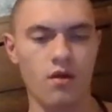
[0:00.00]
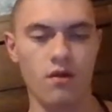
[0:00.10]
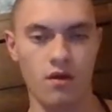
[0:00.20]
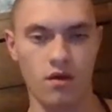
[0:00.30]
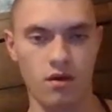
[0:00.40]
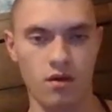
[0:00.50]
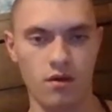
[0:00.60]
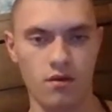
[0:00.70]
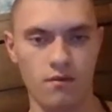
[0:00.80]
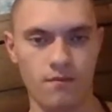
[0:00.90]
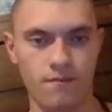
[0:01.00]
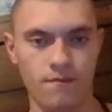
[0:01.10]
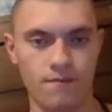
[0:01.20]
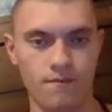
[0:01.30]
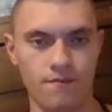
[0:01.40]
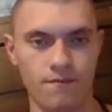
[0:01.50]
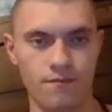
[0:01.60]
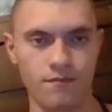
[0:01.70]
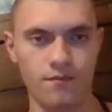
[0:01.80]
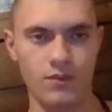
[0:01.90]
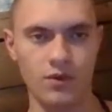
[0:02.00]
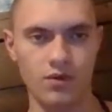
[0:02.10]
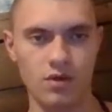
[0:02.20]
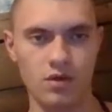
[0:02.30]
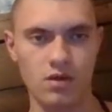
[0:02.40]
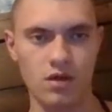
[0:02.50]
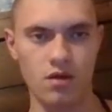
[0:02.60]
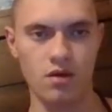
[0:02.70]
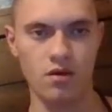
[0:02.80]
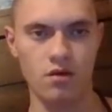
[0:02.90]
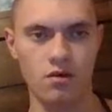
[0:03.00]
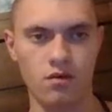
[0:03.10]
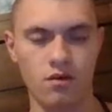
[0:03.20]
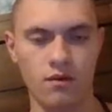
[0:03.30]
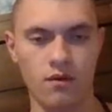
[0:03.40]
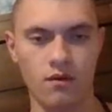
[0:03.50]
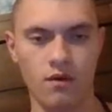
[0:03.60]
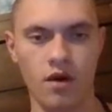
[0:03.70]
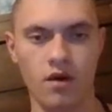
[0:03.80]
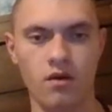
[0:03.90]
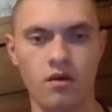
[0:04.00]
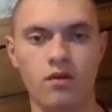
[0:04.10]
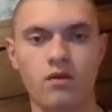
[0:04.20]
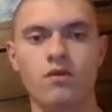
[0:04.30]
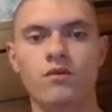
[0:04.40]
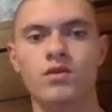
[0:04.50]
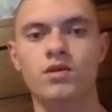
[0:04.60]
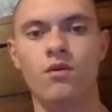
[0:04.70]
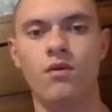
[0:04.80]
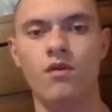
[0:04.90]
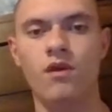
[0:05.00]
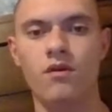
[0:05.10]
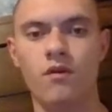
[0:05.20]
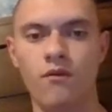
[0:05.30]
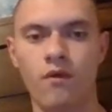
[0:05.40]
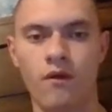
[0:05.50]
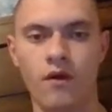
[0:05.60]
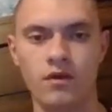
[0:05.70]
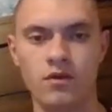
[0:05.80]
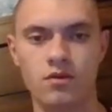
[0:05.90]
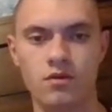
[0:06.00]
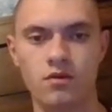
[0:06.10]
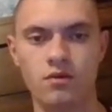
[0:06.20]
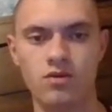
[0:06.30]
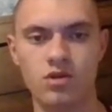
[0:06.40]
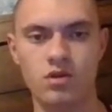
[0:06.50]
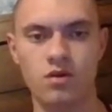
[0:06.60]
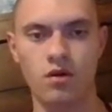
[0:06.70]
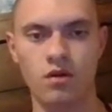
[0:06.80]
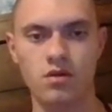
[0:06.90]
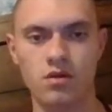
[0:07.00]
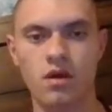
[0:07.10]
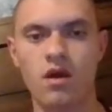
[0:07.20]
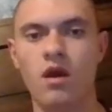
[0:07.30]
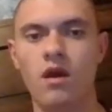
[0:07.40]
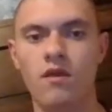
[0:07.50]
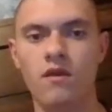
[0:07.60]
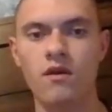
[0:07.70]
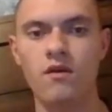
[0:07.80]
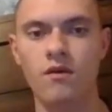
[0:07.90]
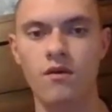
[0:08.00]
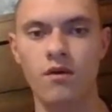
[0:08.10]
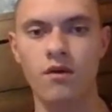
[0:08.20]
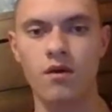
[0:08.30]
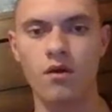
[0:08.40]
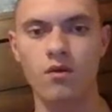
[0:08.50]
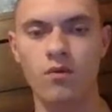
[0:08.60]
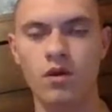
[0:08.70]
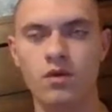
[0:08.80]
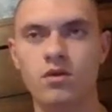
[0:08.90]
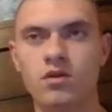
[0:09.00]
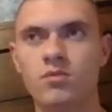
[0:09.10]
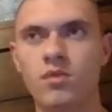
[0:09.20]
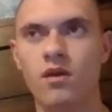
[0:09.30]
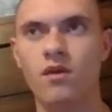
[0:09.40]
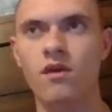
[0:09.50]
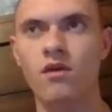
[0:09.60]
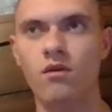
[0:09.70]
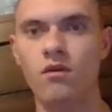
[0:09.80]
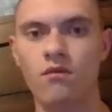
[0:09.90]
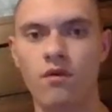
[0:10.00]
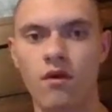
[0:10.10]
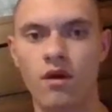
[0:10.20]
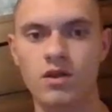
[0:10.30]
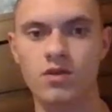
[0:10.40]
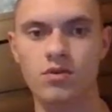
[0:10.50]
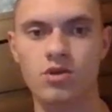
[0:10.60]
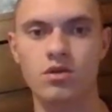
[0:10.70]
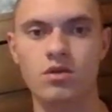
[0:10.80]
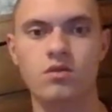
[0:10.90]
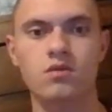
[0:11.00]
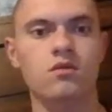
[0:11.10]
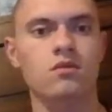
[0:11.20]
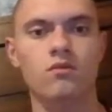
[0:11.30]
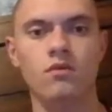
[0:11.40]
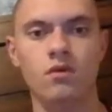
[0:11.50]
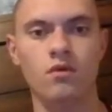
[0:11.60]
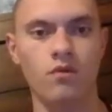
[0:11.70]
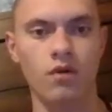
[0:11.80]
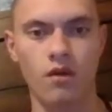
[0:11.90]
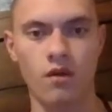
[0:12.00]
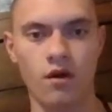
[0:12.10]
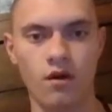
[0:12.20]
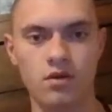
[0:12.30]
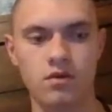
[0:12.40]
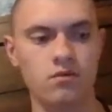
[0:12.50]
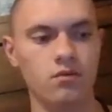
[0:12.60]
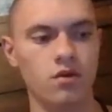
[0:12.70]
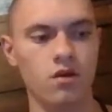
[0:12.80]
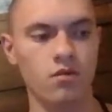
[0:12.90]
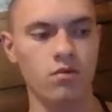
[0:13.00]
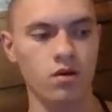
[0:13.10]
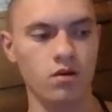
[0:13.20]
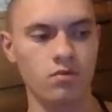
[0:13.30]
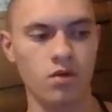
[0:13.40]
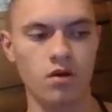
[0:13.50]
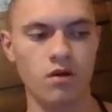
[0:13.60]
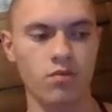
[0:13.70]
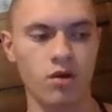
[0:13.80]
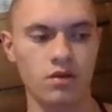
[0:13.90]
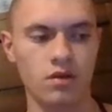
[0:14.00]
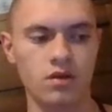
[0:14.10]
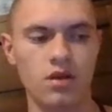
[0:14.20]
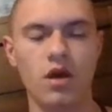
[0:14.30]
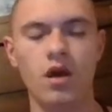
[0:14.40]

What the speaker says: Thinking, there's just thinking, nothing thought. There's no thinker of the thoughts, there's just thoughts. A thinker, what you took to be a thinker of the thoughts was just one of the thoughts, one of the part of the process.